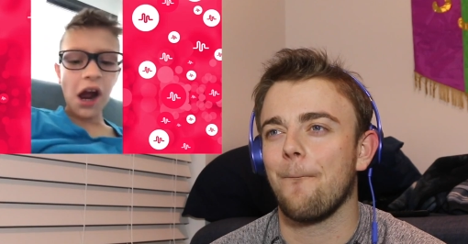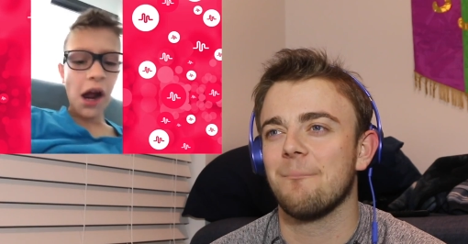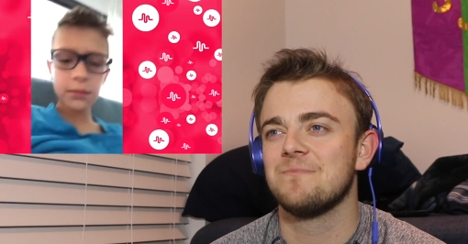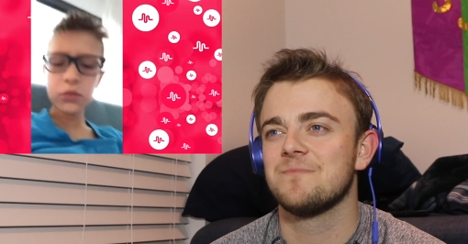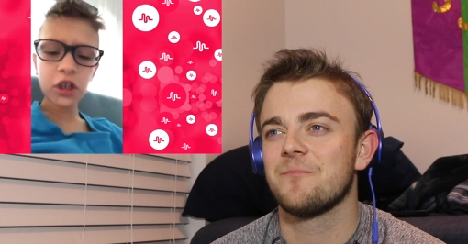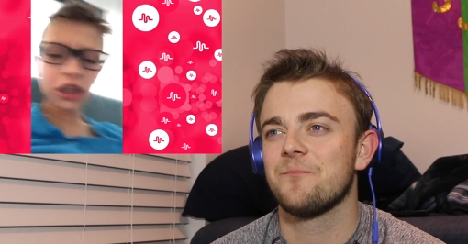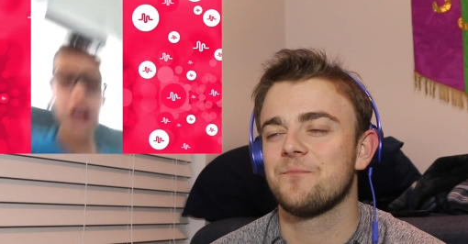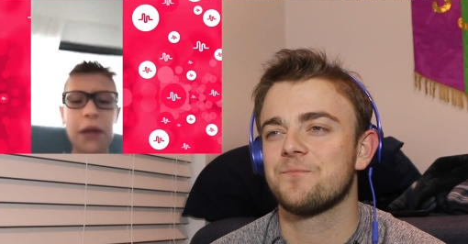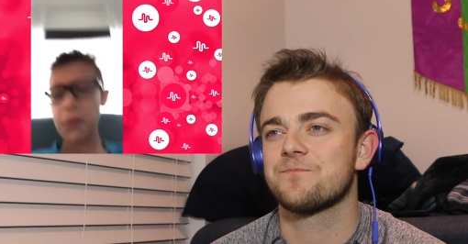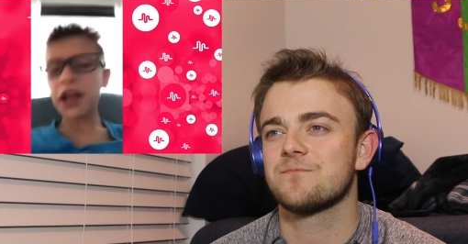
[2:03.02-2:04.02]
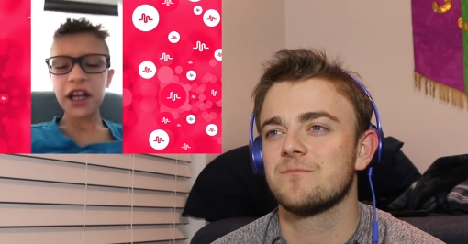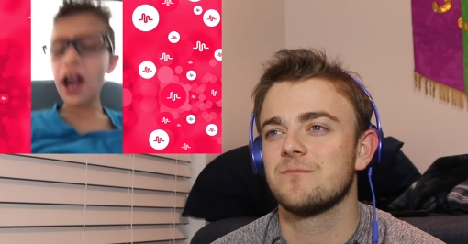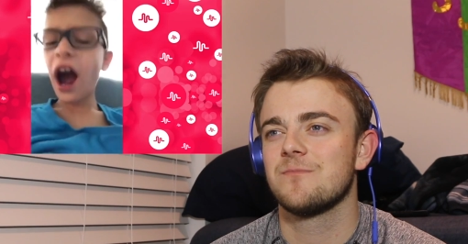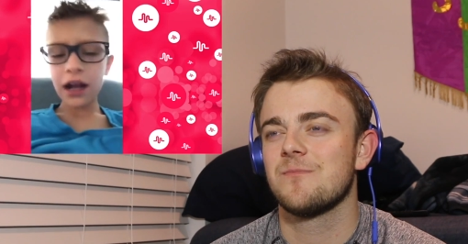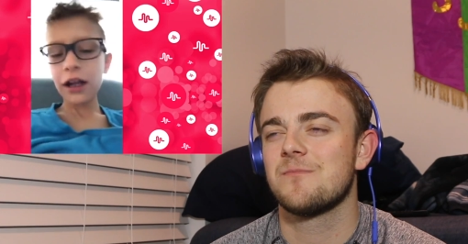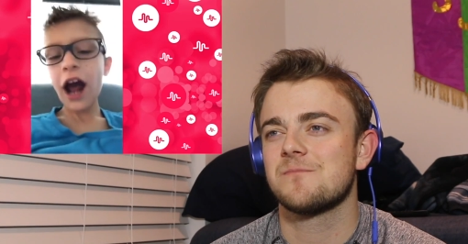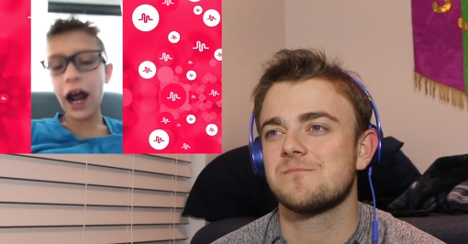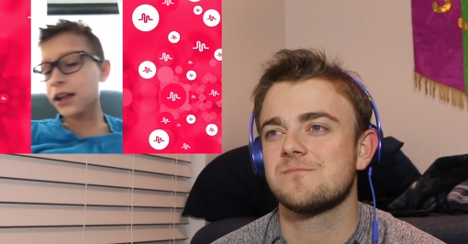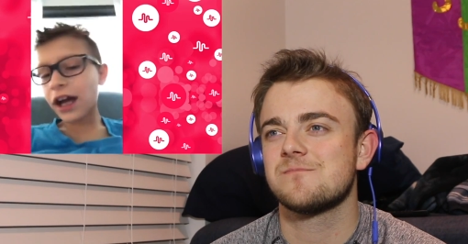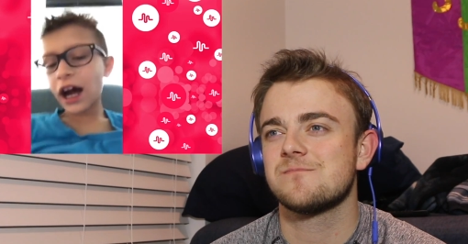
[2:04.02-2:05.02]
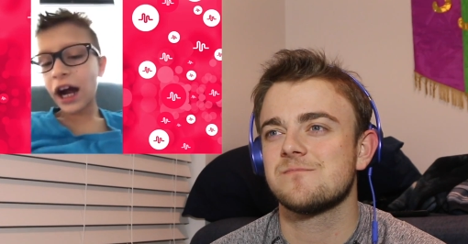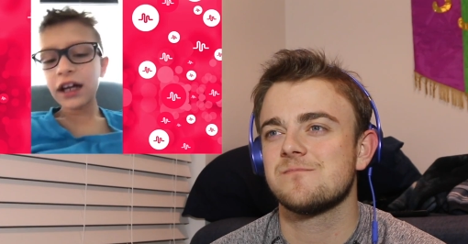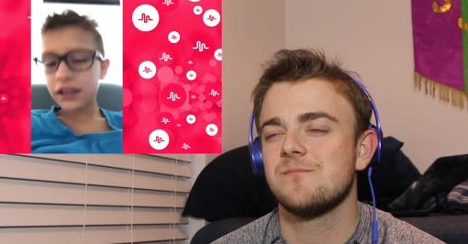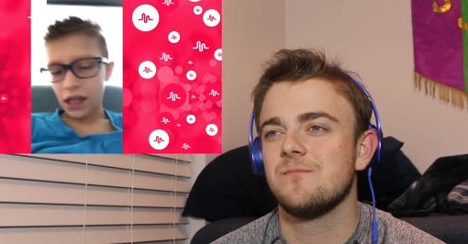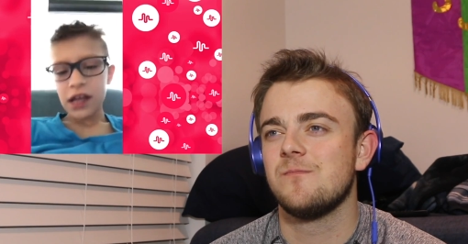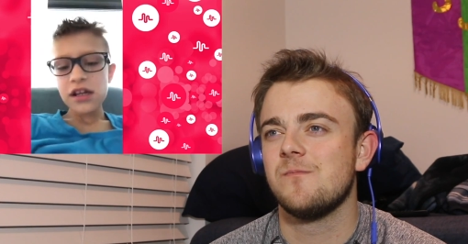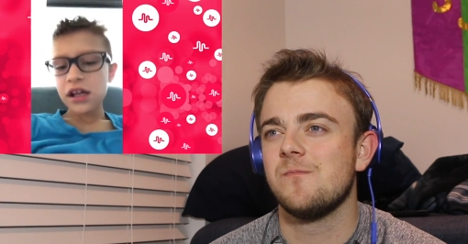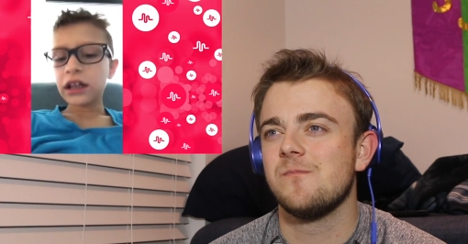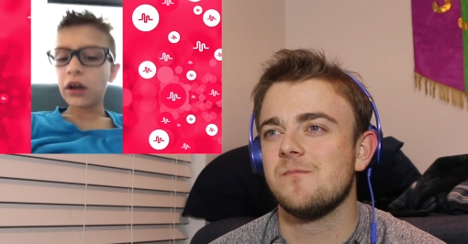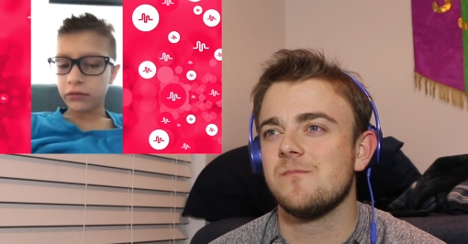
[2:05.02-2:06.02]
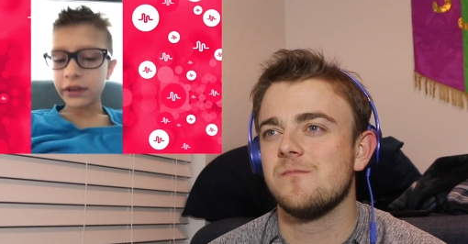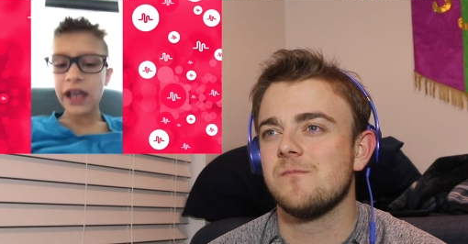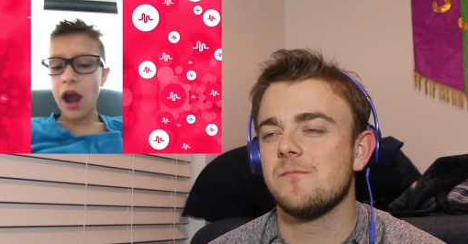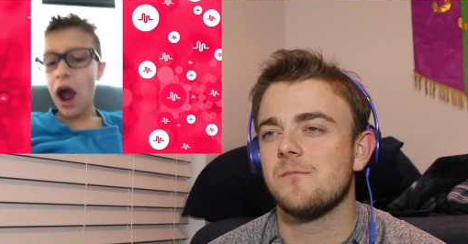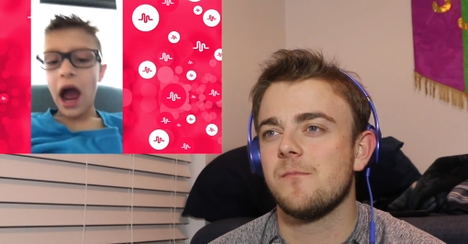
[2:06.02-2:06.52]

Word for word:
Speaker 1: I don't need anybody's money. I'm using my own money.